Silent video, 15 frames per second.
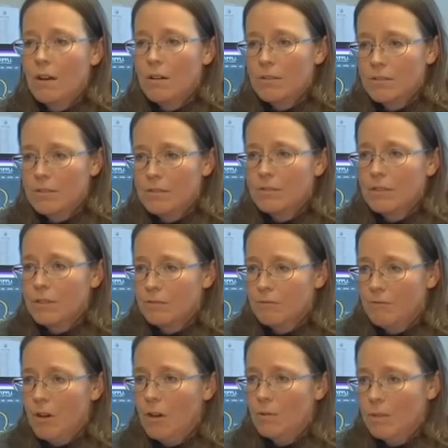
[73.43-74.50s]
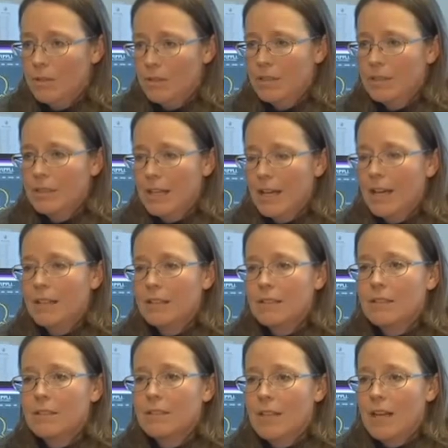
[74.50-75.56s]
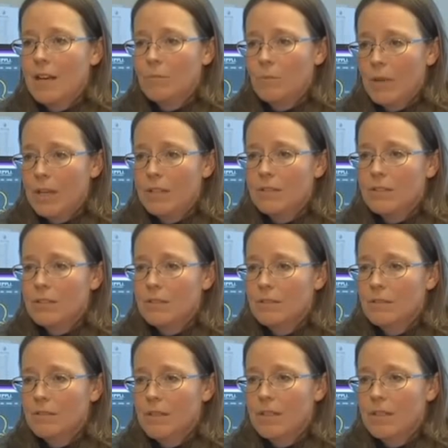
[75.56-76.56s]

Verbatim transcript: are still going to fall within that, that range.